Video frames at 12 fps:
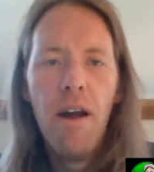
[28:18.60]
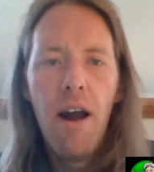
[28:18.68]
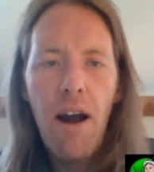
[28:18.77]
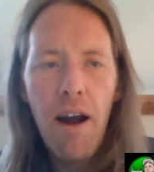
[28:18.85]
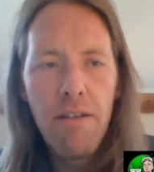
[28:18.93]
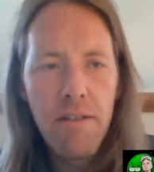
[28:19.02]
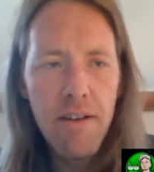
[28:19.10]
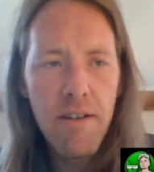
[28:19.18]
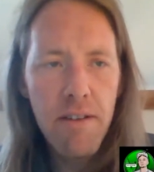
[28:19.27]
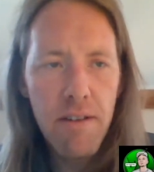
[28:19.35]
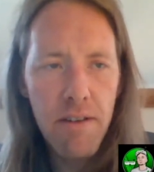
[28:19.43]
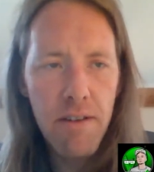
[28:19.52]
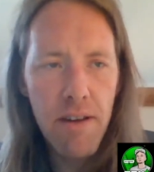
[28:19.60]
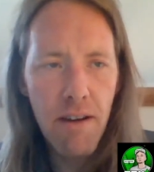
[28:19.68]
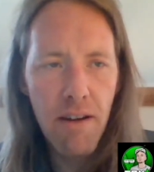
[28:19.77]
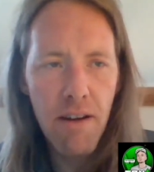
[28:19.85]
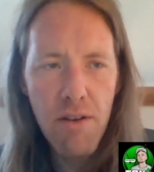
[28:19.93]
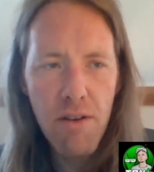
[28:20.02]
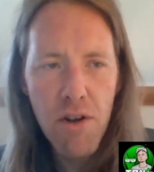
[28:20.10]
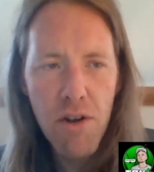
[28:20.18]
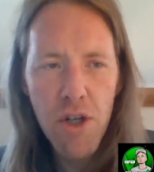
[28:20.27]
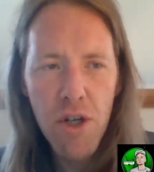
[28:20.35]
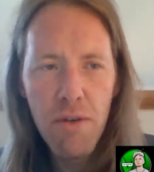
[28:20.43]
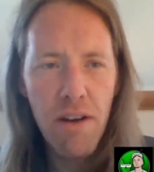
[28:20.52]
I did see a
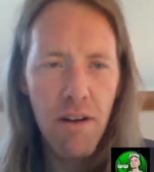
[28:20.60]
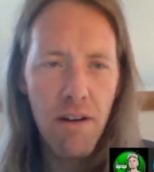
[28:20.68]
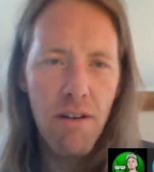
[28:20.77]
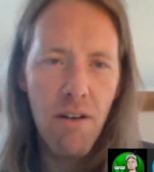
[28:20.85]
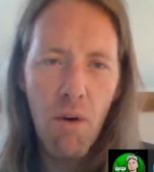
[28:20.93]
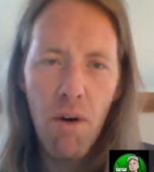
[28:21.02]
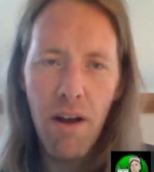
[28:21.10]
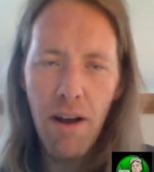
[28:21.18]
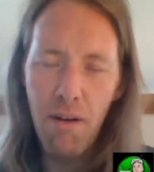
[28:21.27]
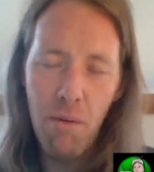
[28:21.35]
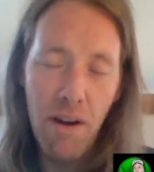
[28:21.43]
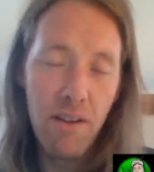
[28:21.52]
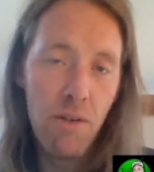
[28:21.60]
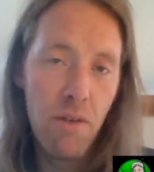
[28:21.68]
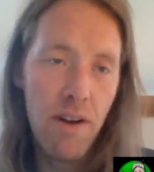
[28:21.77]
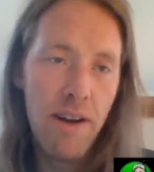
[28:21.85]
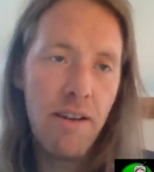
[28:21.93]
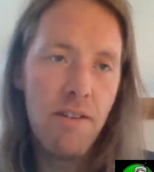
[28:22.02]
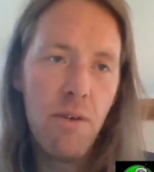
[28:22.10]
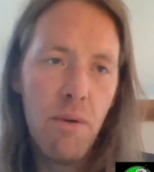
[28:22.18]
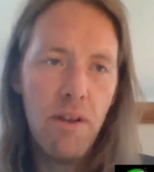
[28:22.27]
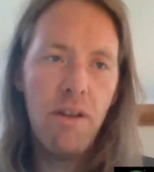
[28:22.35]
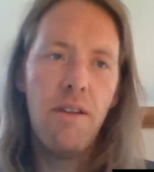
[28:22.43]
YouTube video, or I saw the link to it,